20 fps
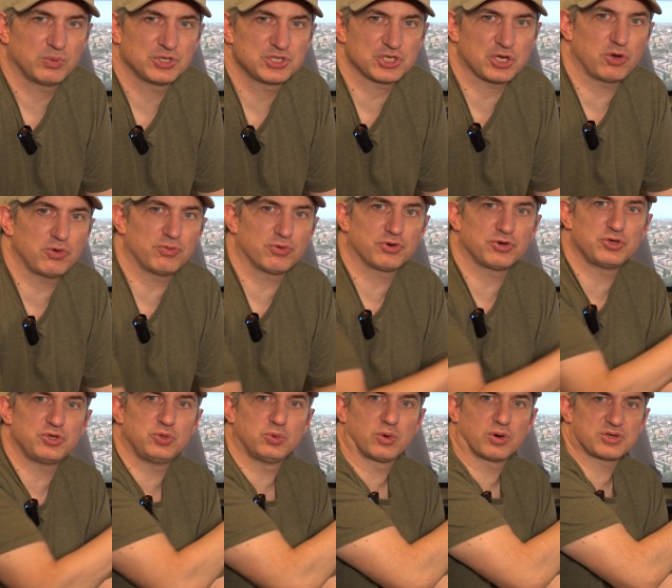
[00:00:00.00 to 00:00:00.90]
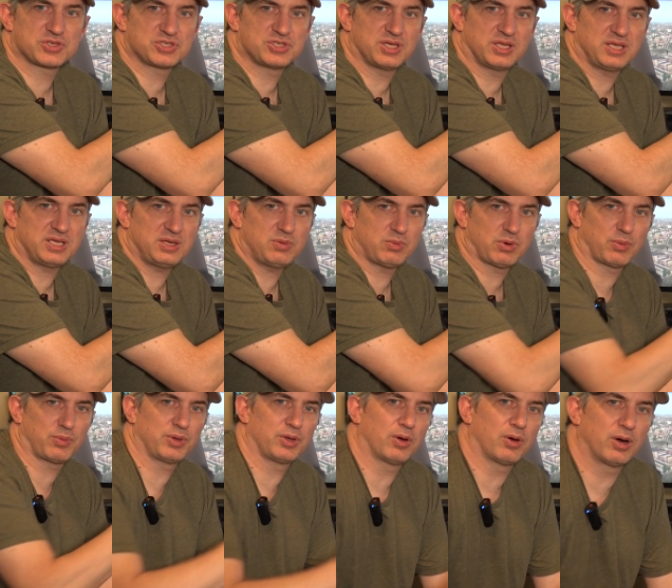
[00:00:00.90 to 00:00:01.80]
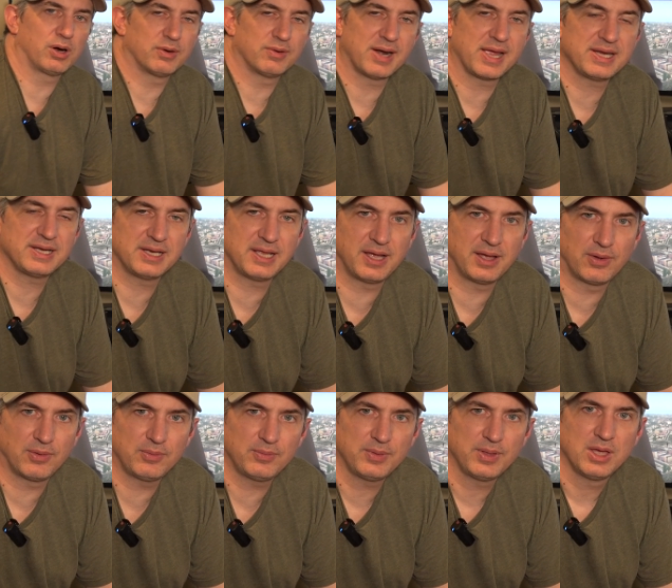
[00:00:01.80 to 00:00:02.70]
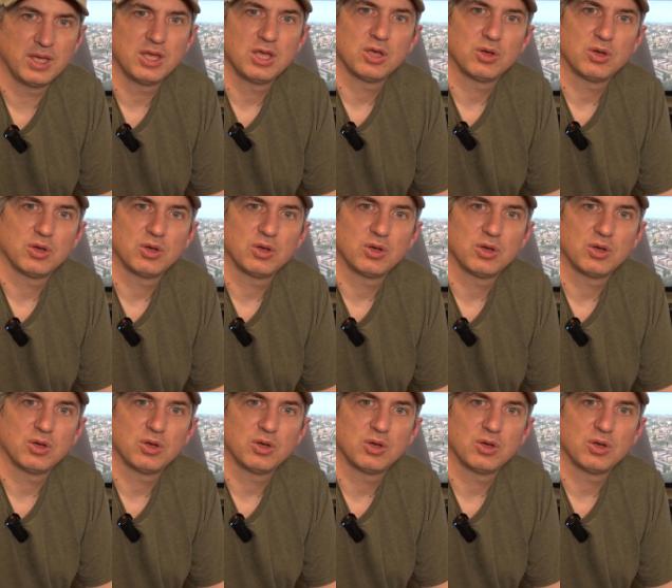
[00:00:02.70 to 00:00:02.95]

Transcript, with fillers: which over New York City, where we are right now,